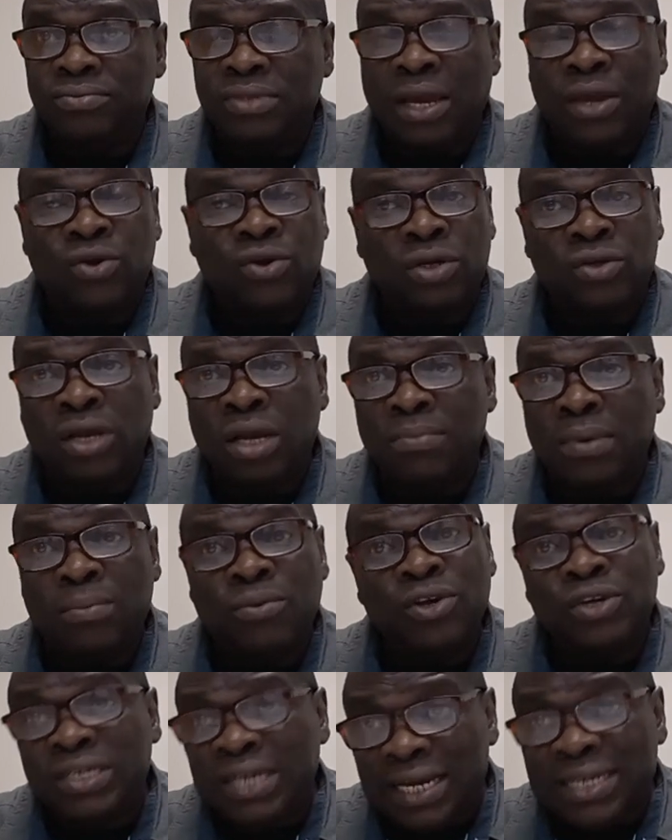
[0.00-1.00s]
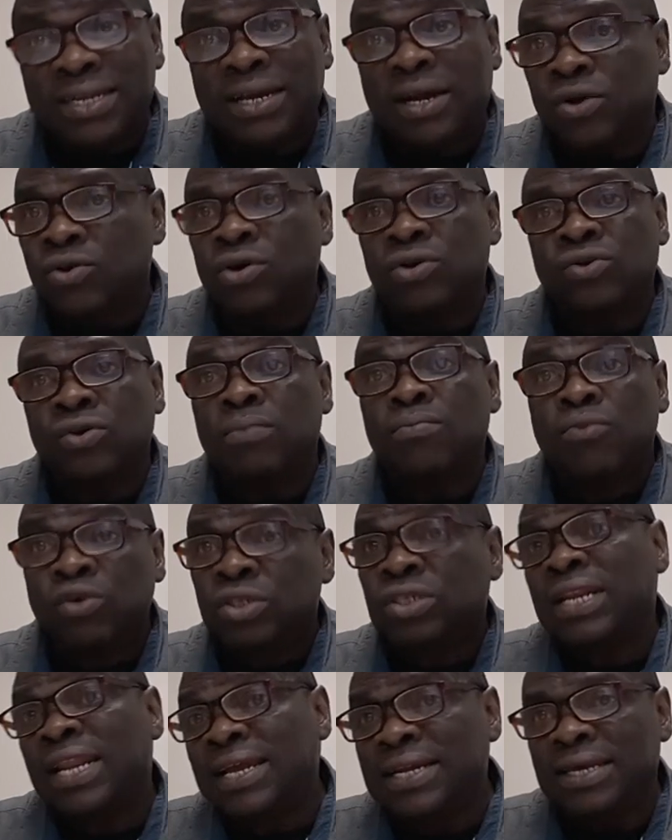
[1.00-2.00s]
You're talking about
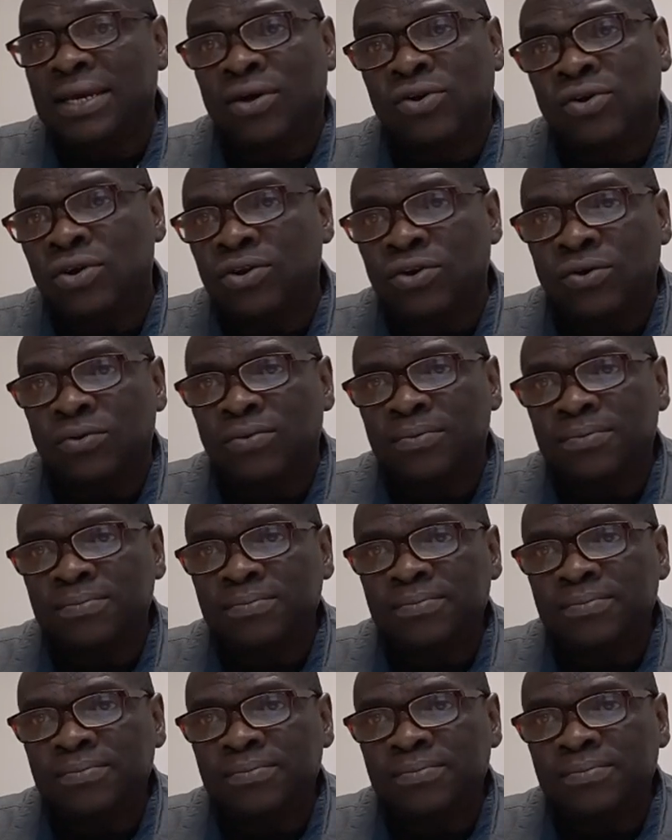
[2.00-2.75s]
most likely a condo.